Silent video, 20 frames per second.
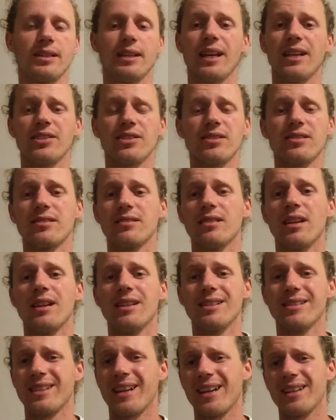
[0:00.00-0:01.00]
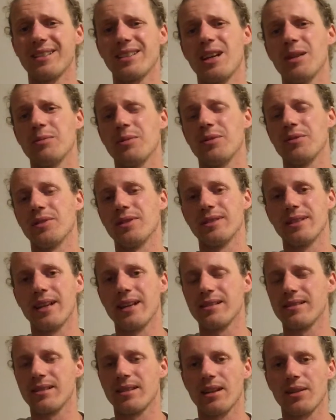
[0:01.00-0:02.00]
Yeah, just stay on top of it.
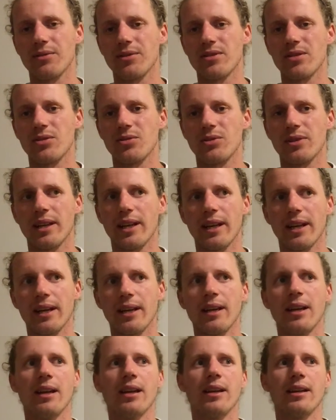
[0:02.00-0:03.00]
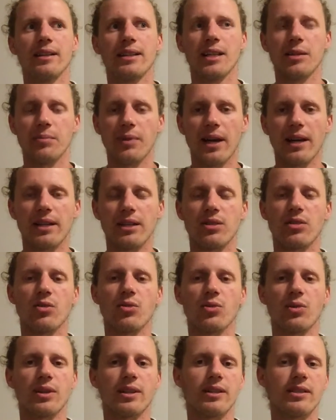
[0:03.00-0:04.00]
Test it every single day. Keep adding
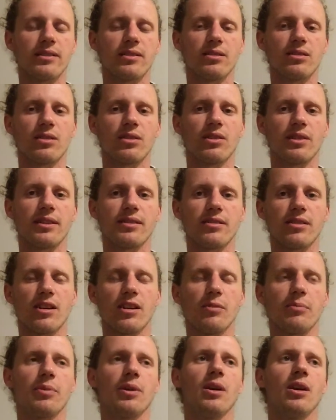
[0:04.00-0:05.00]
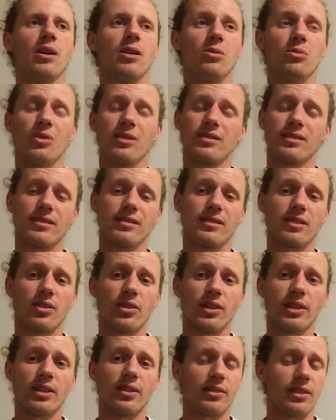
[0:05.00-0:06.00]
chlorine until it clears up. Once it's
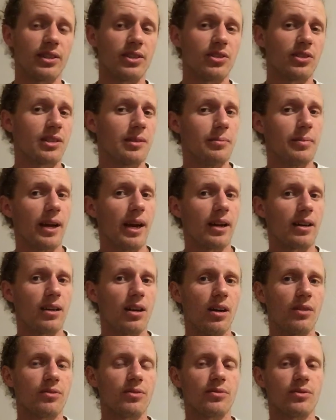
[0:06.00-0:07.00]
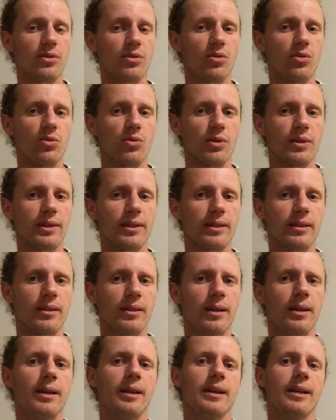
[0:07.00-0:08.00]
clear, then you can back off of the chlorine
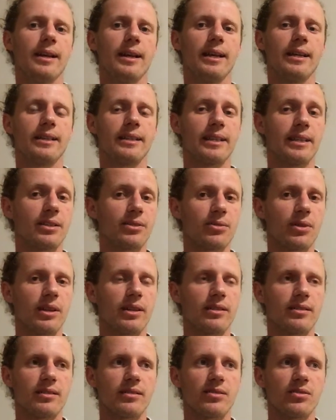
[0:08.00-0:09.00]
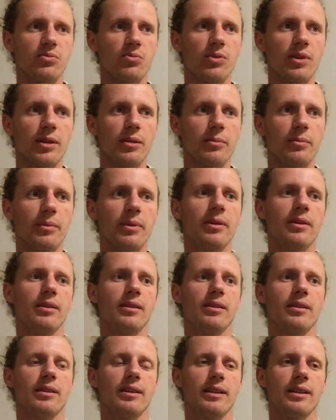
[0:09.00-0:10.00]
and get it ready to swim
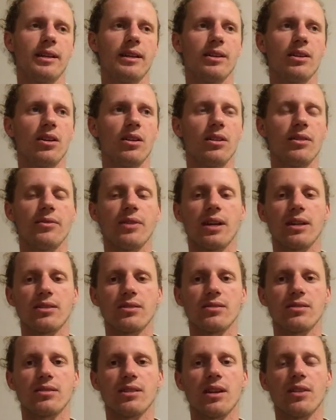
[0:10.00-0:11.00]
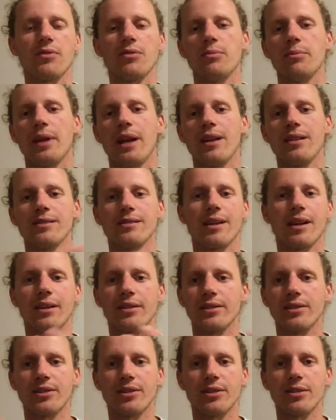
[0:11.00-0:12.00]
and all of that good stuff and balance
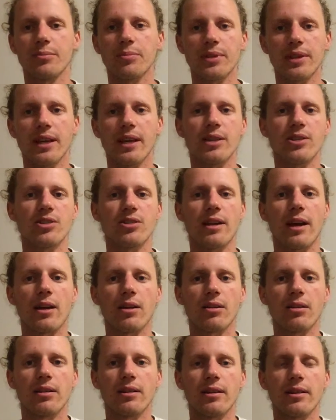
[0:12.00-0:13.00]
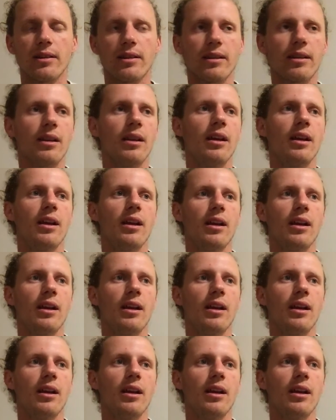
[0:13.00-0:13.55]
out your pH and alkalinity.